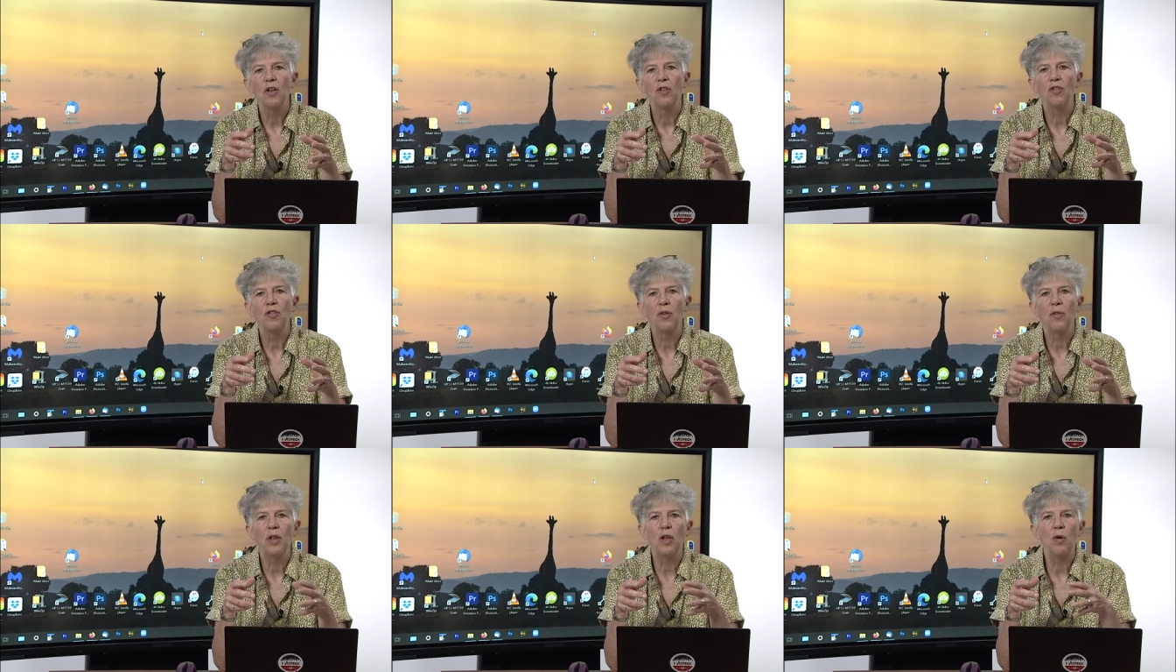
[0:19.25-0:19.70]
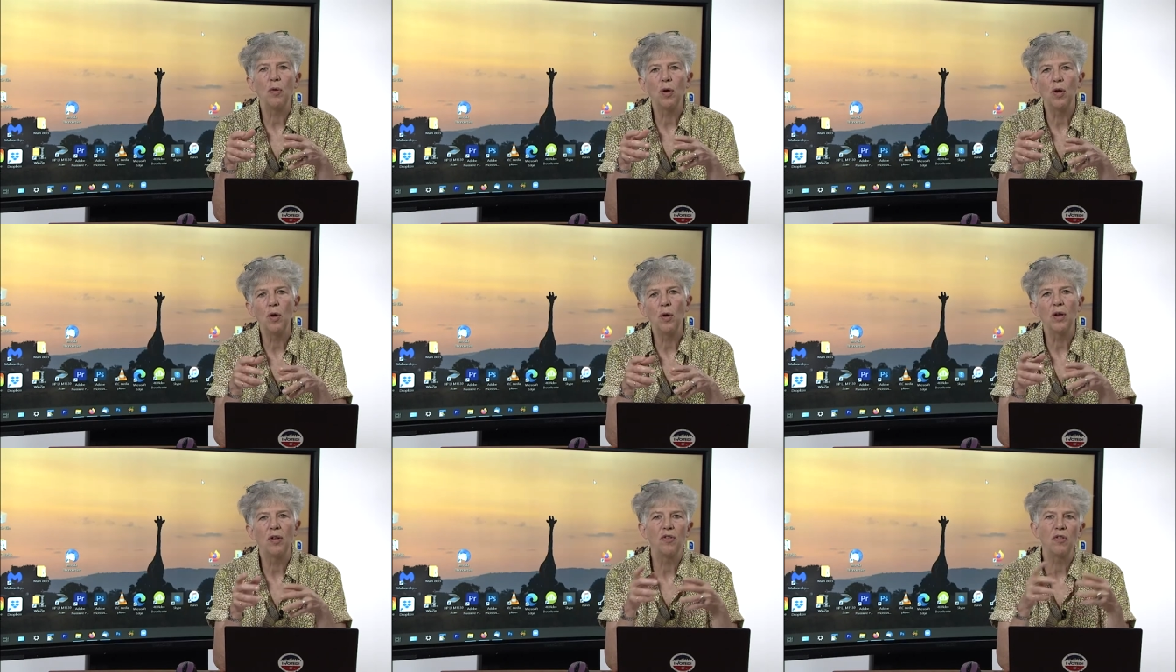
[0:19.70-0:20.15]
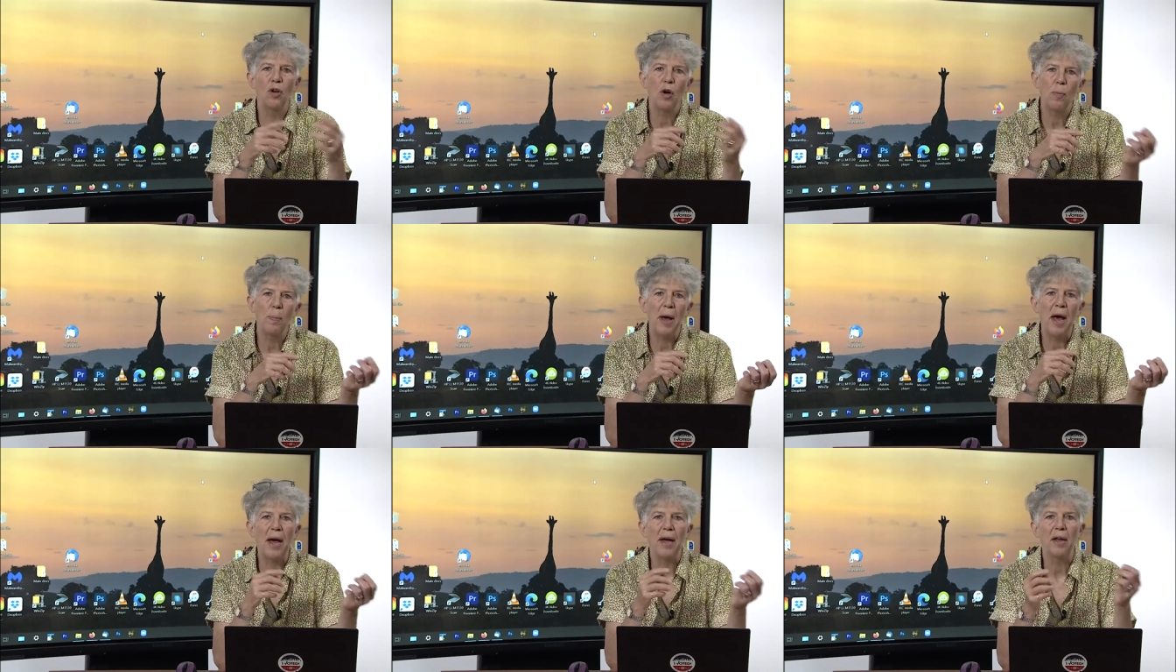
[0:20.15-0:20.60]
so that you can always go
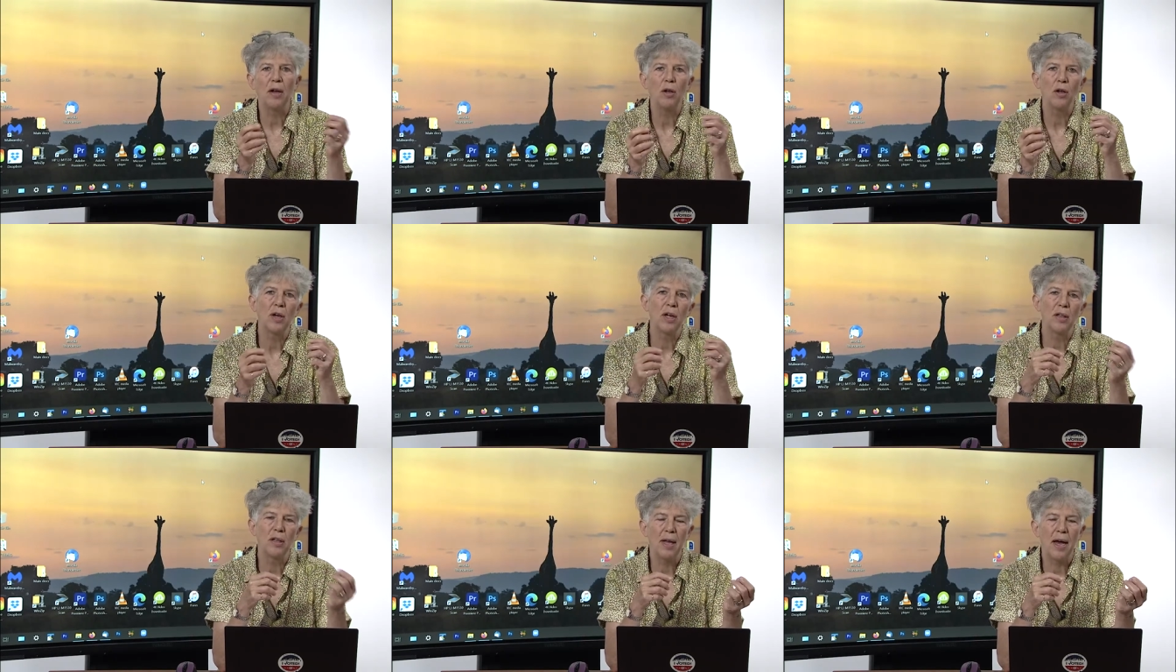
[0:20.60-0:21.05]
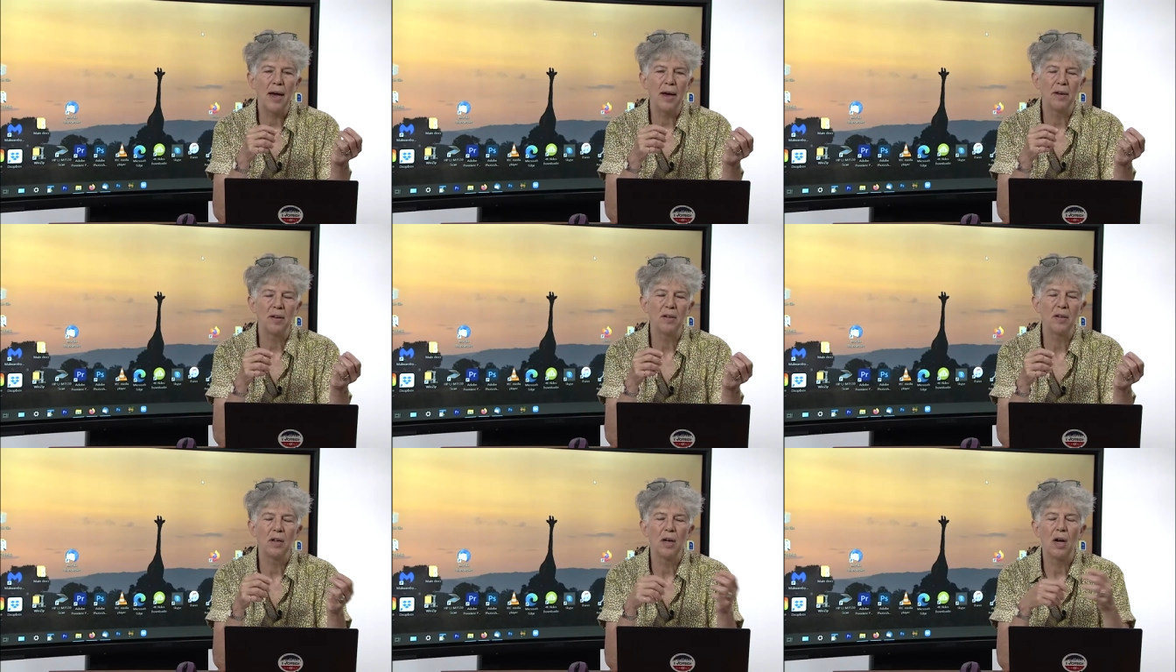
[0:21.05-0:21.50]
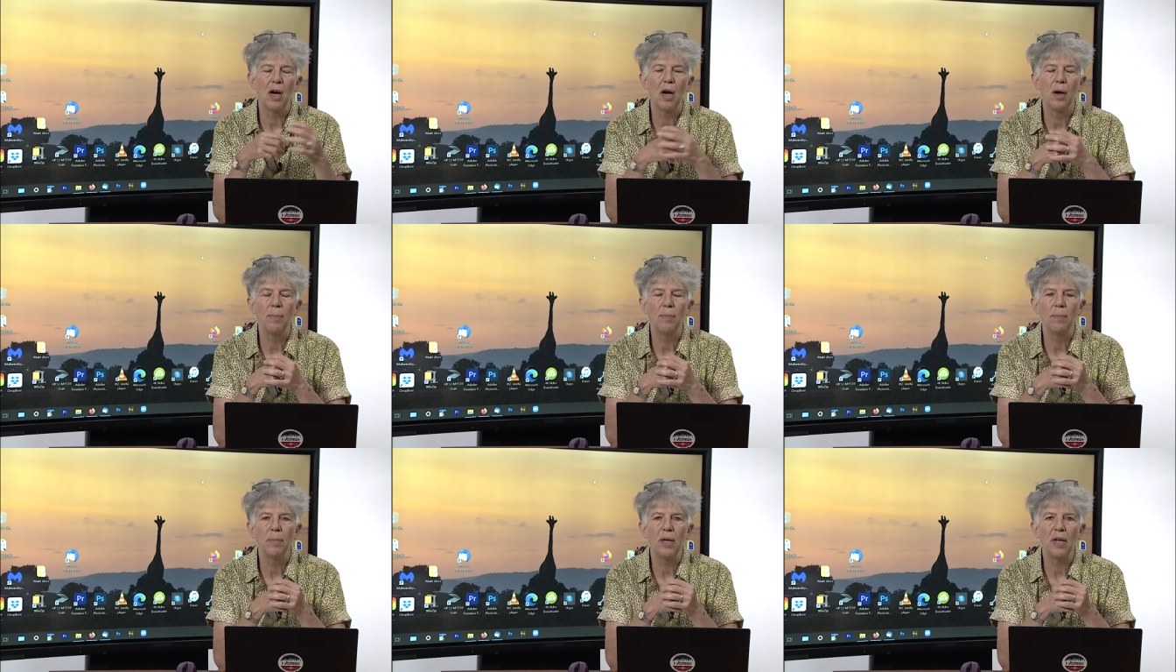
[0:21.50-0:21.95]
back and look at that
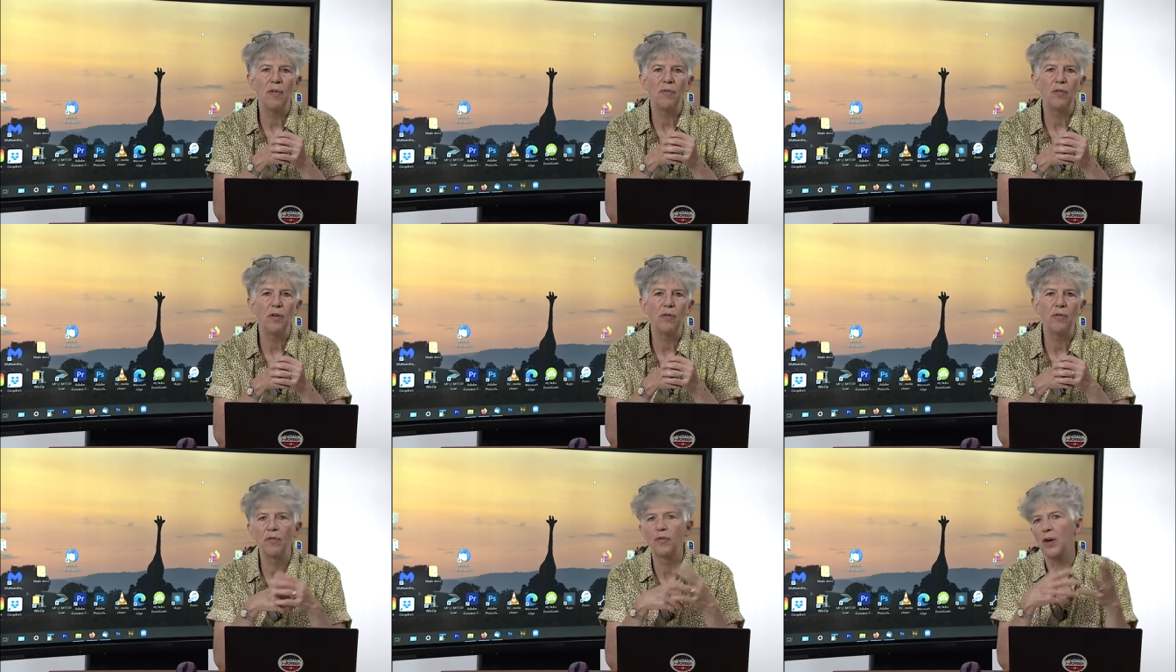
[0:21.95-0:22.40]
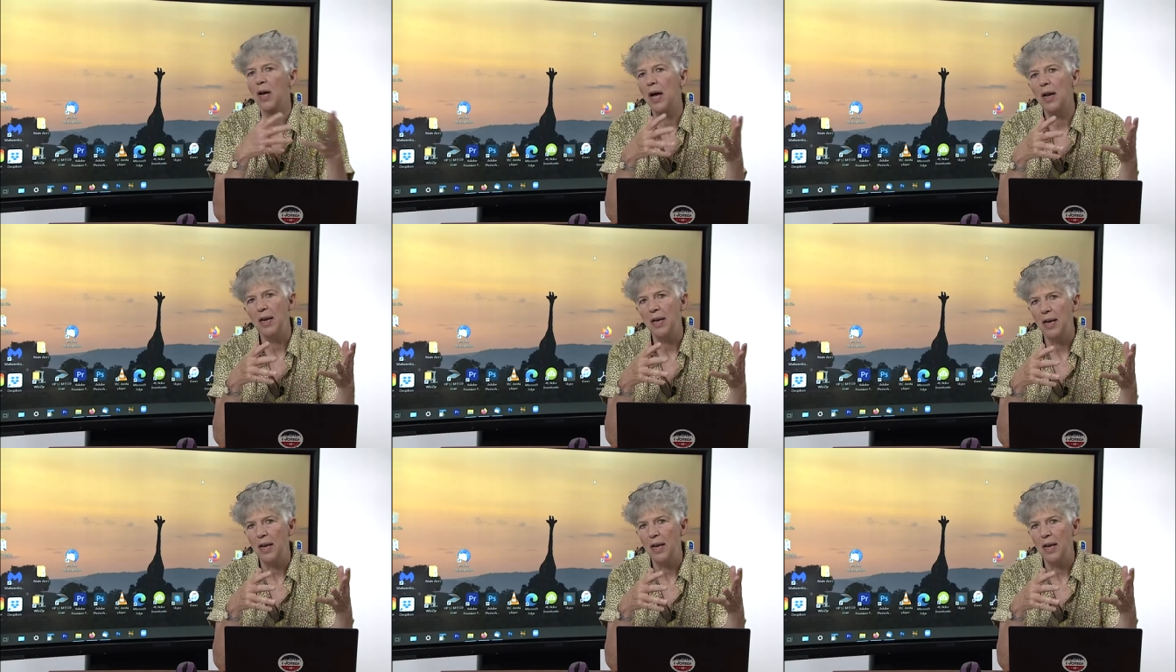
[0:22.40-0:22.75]
um, if you've forgotten